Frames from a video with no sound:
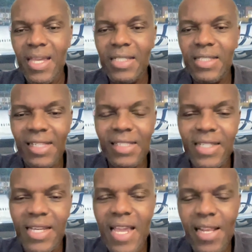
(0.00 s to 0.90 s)
In
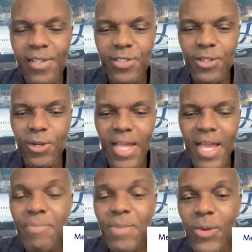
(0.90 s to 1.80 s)
Delta, it is
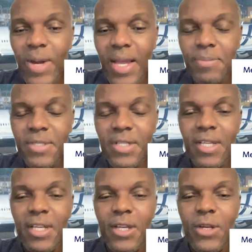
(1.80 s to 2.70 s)
called MQMs,
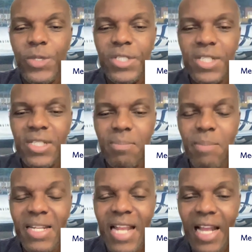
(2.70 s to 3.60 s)
which is
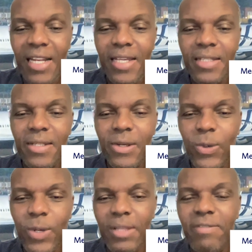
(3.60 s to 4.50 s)
medallion
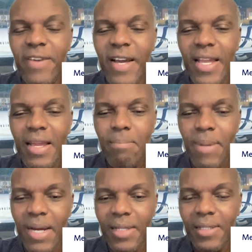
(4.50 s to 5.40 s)
qualifying
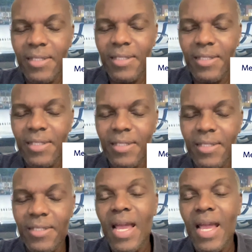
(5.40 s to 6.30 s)
miles.
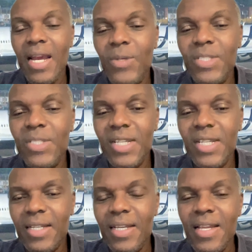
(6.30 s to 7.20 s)
And with
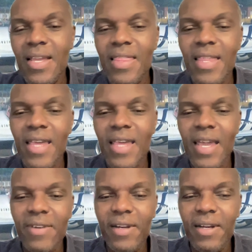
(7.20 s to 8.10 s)
Delta, they
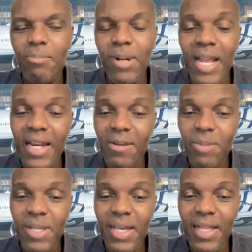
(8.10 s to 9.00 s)
have a
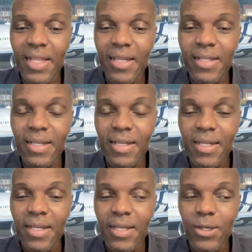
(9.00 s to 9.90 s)
platinum medallion,
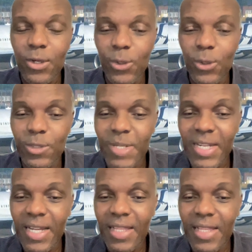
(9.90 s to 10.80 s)
gold
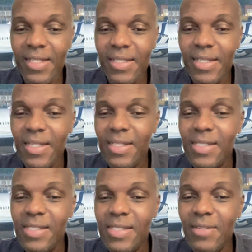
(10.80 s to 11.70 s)
medallion,
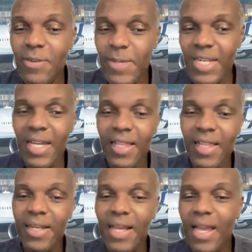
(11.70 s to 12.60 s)
silver
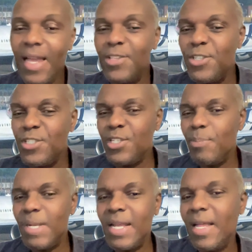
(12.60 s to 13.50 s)
medallion, and just
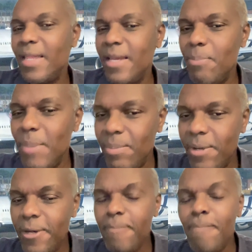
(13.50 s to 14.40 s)
a medallion
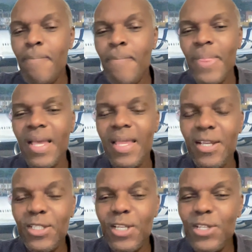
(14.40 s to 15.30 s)
member.
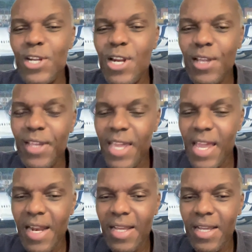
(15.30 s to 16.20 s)
There's also another
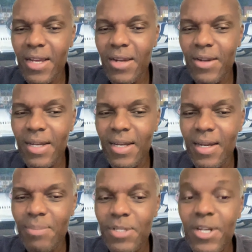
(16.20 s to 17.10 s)
category.
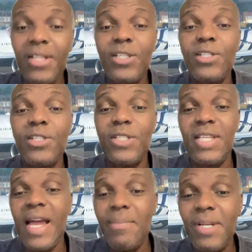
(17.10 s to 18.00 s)
I'm sorry, there's also
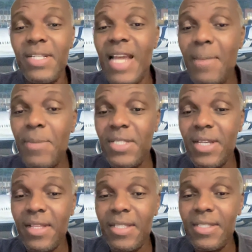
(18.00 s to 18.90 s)
diamond. Diamond
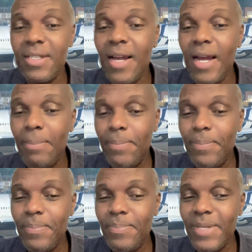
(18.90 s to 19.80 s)
is at the top,
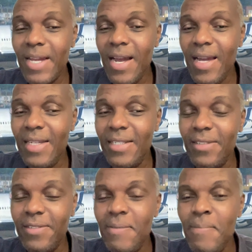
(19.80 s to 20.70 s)
kind
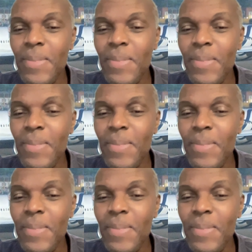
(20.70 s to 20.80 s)
of,